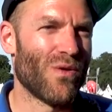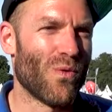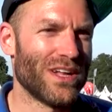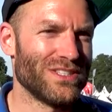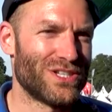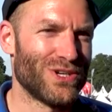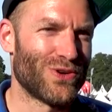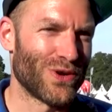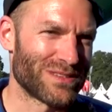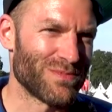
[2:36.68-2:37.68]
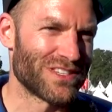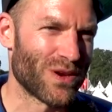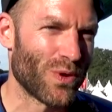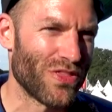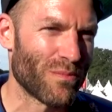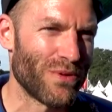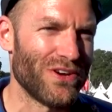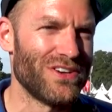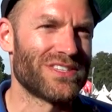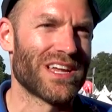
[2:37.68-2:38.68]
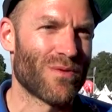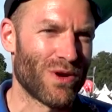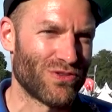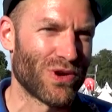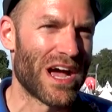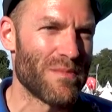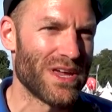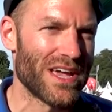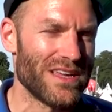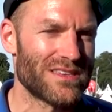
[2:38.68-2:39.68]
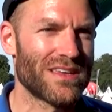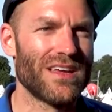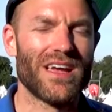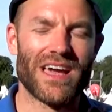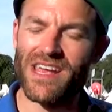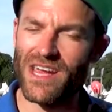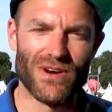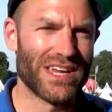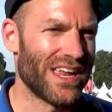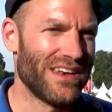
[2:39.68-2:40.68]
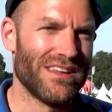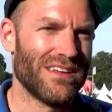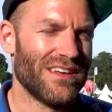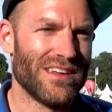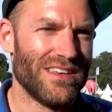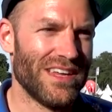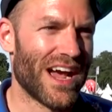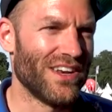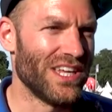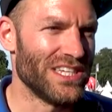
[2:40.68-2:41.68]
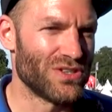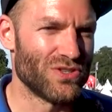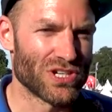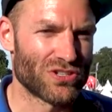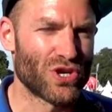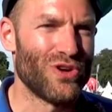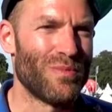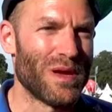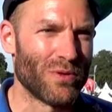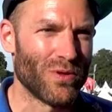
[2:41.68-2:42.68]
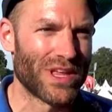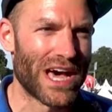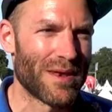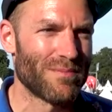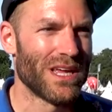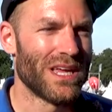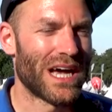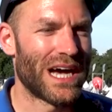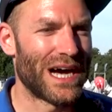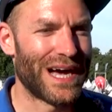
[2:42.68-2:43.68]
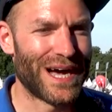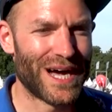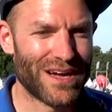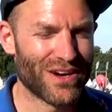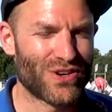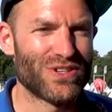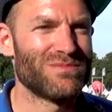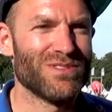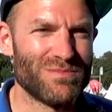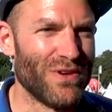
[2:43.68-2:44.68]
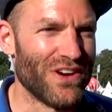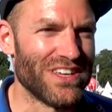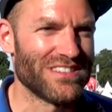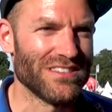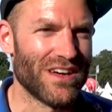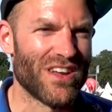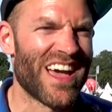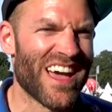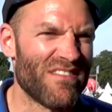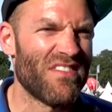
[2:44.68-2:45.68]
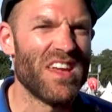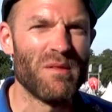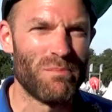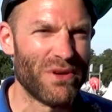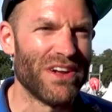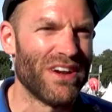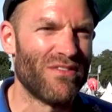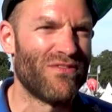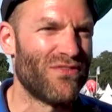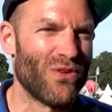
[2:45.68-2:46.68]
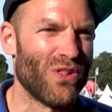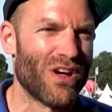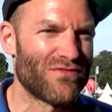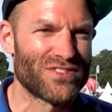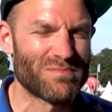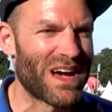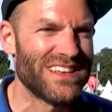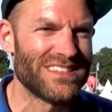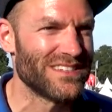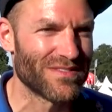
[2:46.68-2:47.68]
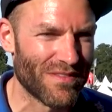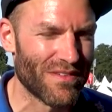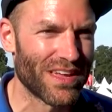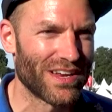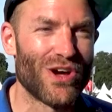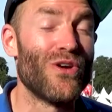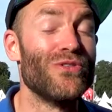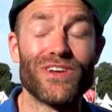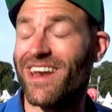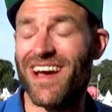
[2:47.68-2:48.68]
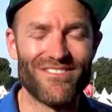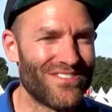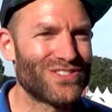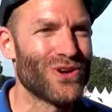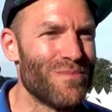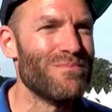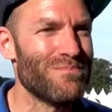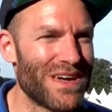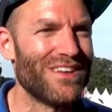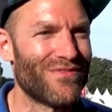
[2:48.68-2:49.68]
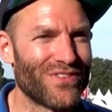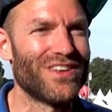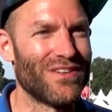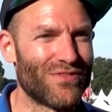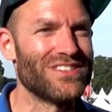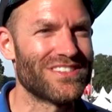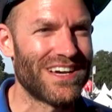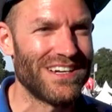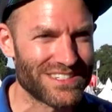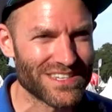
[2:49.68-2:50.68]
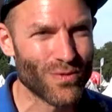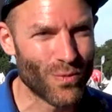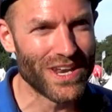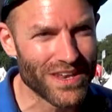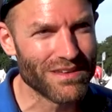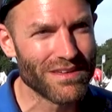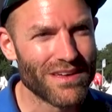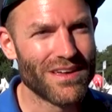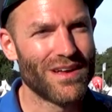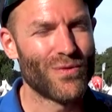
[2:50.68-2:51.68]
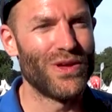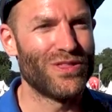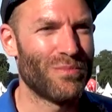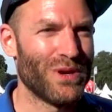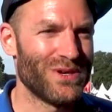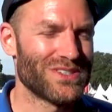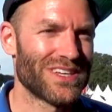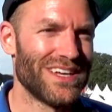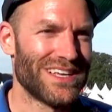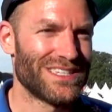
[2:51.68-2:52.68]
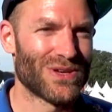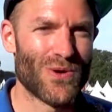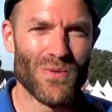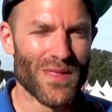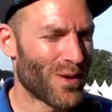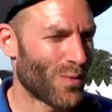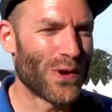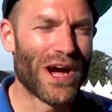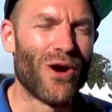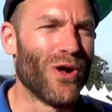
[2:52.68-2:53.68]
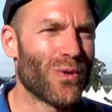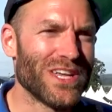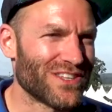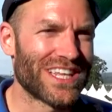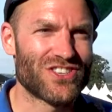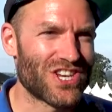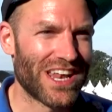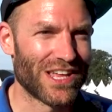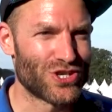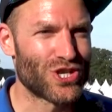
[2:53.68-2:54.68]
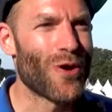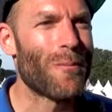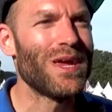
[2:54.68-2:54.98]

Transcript: one to Christmas and winter beers, and one to IPAs. And here again, the idea is to just show the people that a Christmas beer is not a heavy beer full of spices of everything. No, you can have so many different styles within winter beers. So we are always on that challenge. Show